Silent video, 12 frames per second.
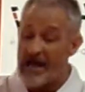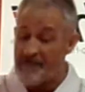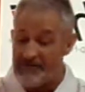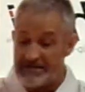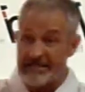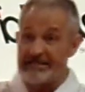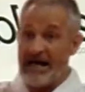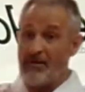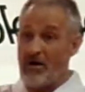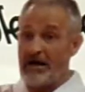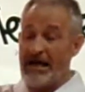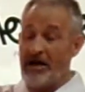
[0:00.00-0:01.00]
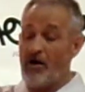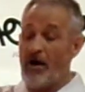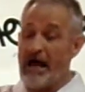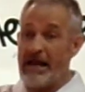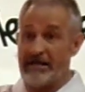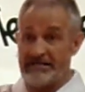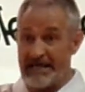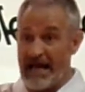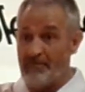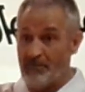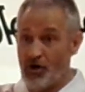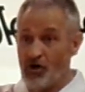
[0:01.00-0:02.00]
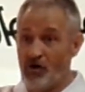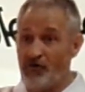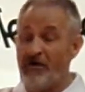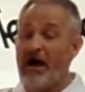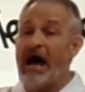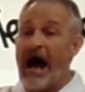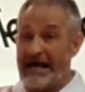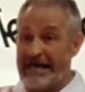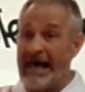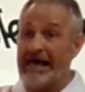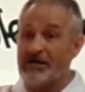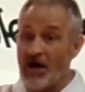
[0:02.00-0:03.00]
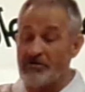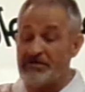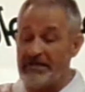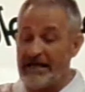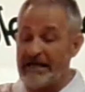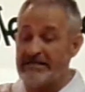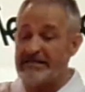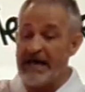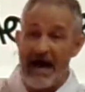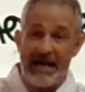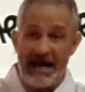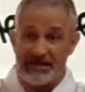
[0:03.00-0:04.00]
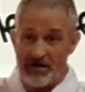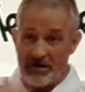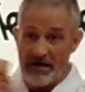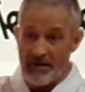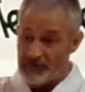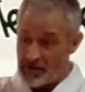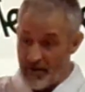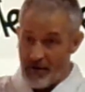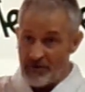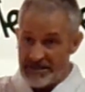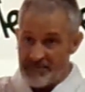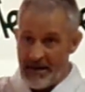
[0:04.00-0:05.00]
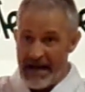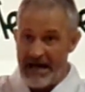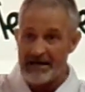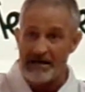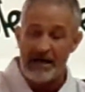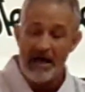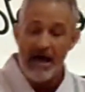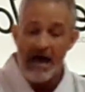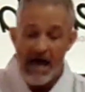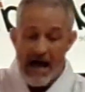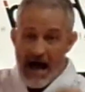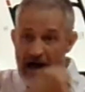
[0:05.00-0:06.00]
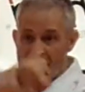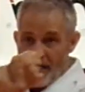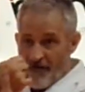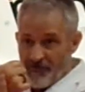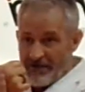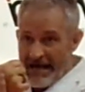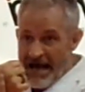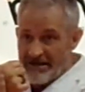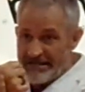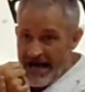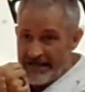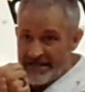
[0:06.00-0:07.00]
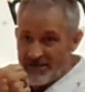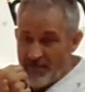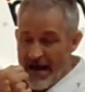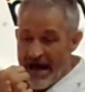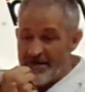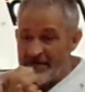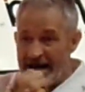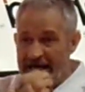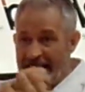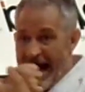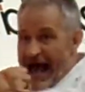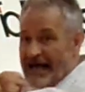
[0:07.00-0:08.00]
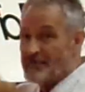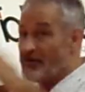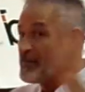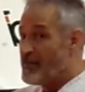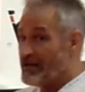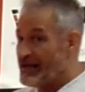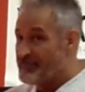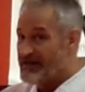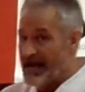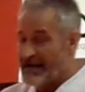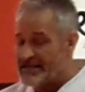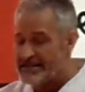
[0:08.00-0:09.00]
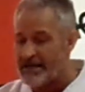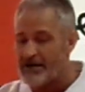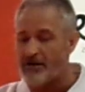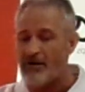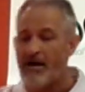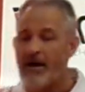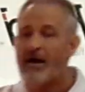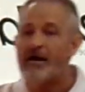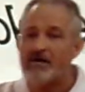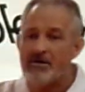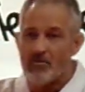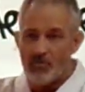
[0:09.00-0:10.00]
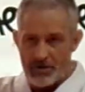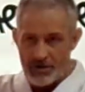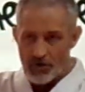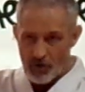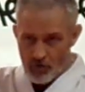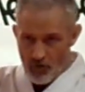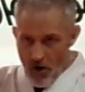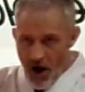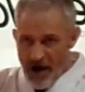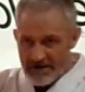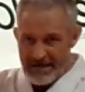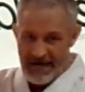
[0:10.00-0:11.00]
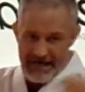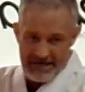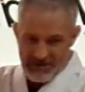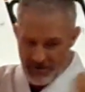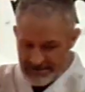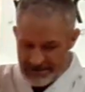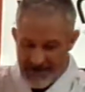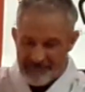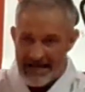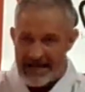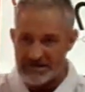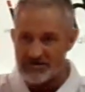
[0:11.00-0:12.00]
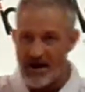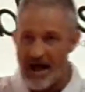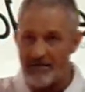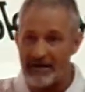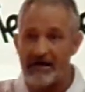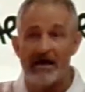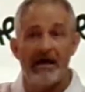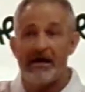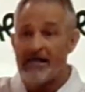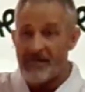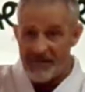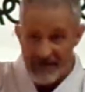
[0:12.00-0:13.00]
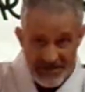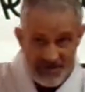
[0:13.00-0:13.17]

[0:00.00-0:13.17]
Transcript: it's the same one here and same move, I can go to the inside. I turn it up, look at my wristband, cover the outside this way, and then I can act and use the left hand is here. When you do cross hand, so his left hand's grabbing, this